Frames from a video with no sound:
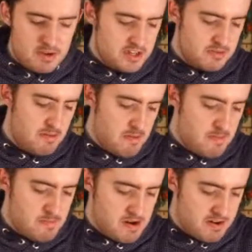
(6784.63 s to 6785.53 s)
when you've been
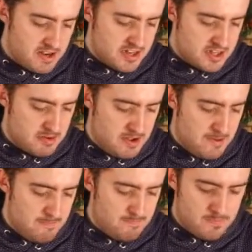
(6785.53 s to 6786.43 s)
building something
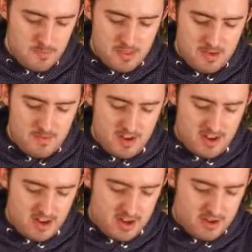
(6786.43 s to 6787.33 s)
for
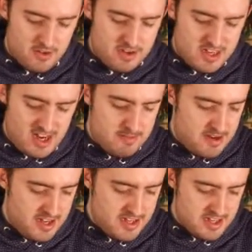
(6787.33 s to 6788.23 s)
like a good 10
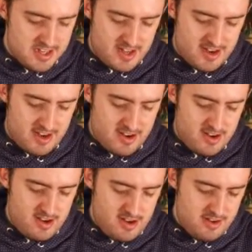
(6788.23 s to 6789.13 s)
minutes. It's like,
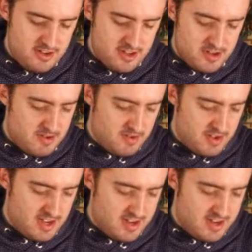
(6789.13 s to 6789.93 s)
just do it all again.